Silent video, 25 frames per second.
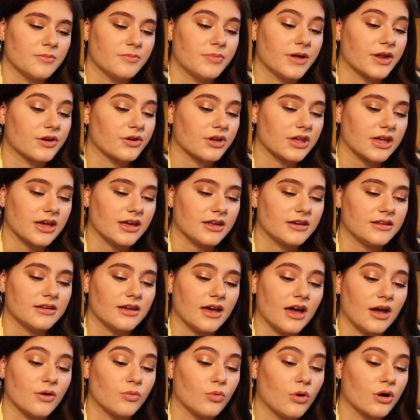Better
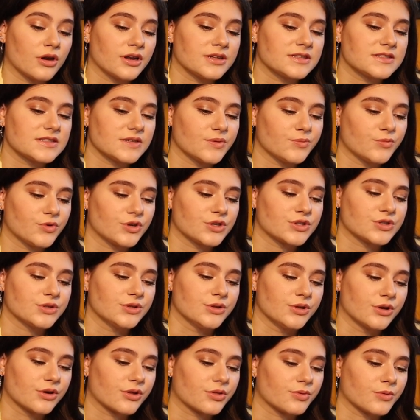yet, I wanted someone
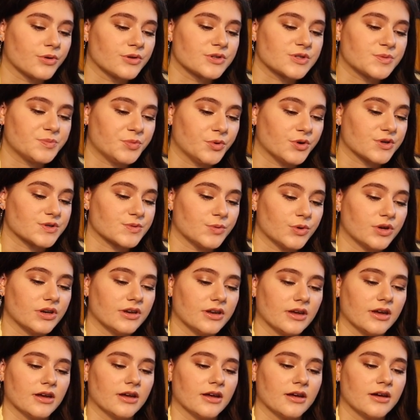to look through his books one
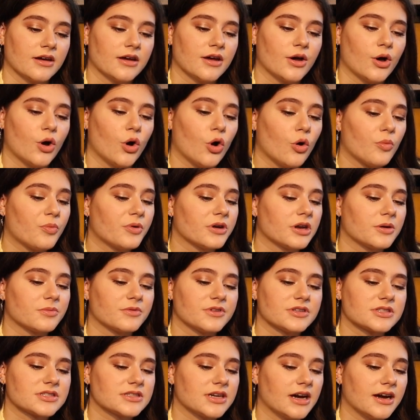day, open
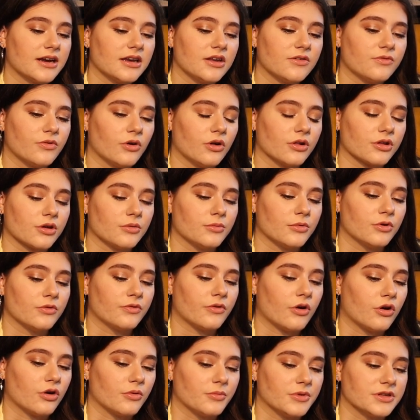up this tiny volume
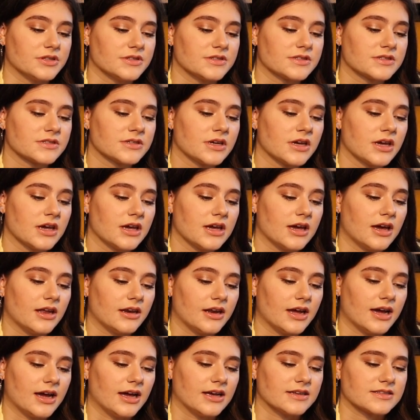of Armand's,
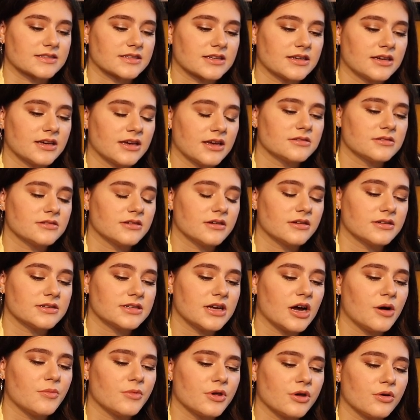and ask,
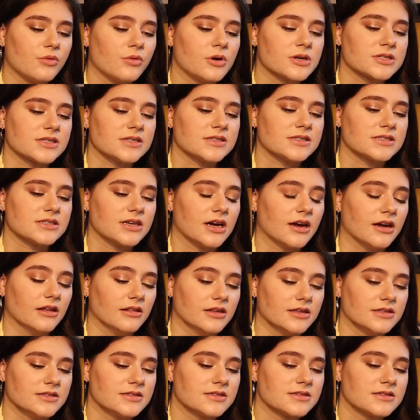'Tell me who was in
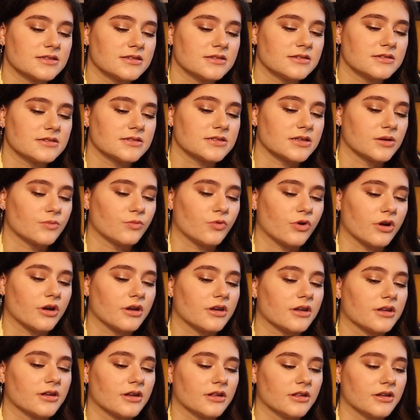silence somewhere
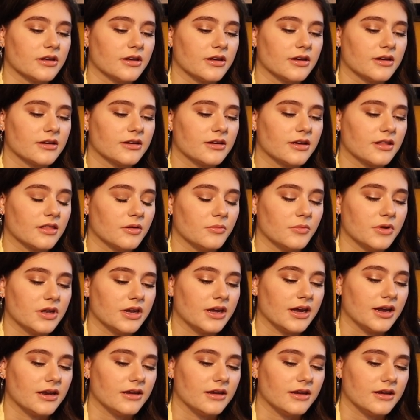in Italy in the
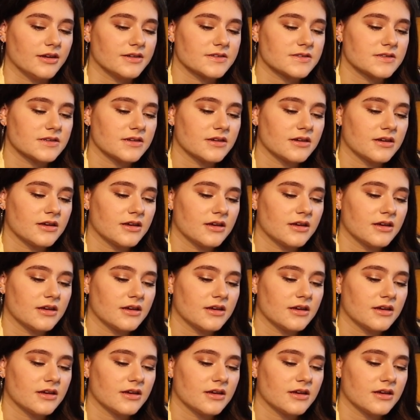mid-80s.'